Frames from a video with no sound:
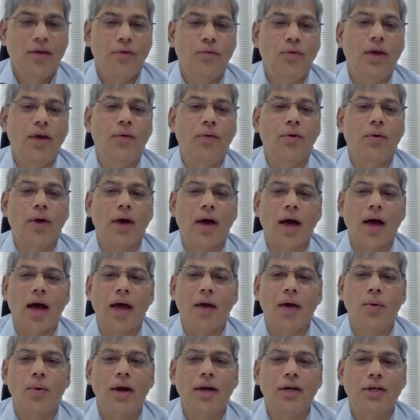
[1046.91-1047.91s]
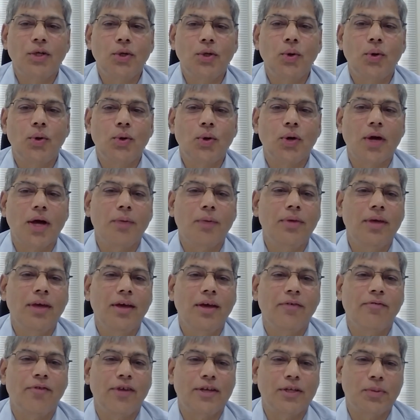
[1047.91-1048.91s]
We, I want you to come
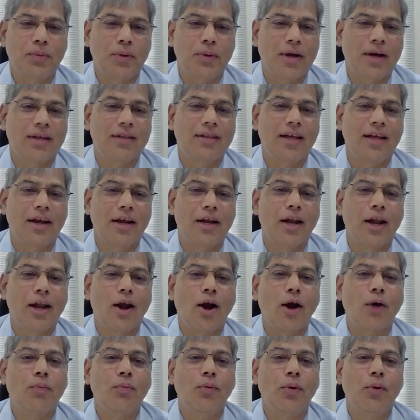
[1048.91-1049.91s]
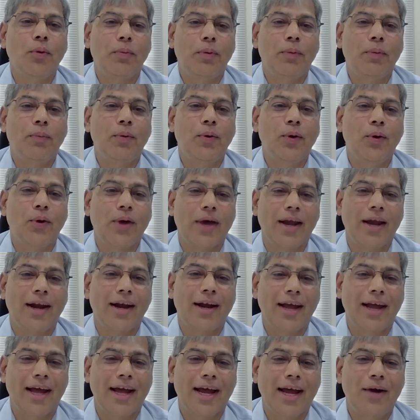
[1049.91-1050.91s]
here first because there are a lot more people who can
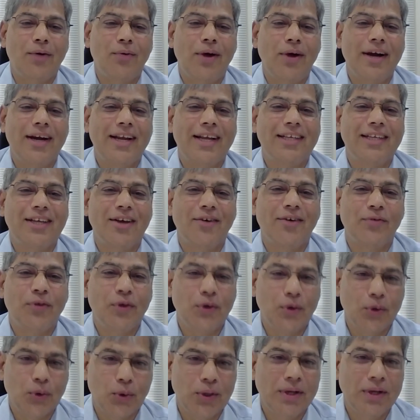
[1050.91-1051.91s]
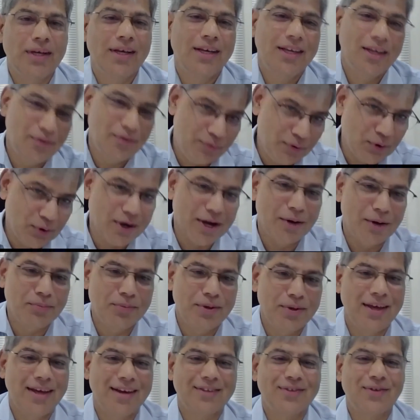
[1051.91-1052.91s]
take advantage of you if you come
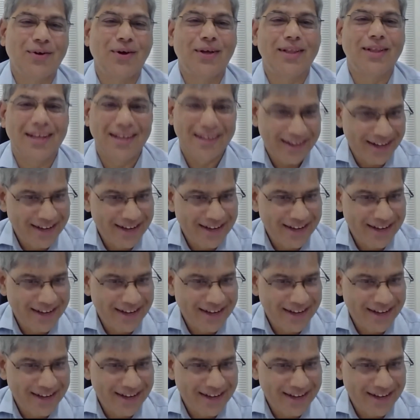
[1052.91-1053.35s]
here. So I think.